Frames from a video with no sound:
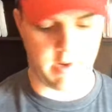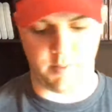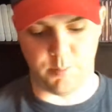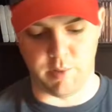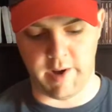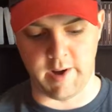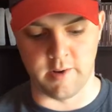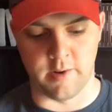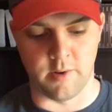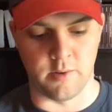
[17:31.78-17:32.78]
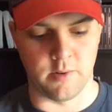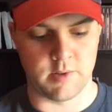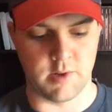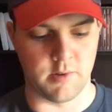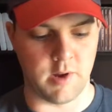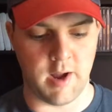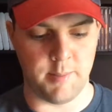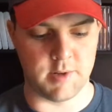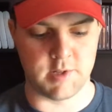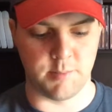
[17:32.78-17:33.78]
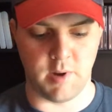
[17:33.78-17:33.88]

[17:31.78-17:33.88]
like brand new, so the guy must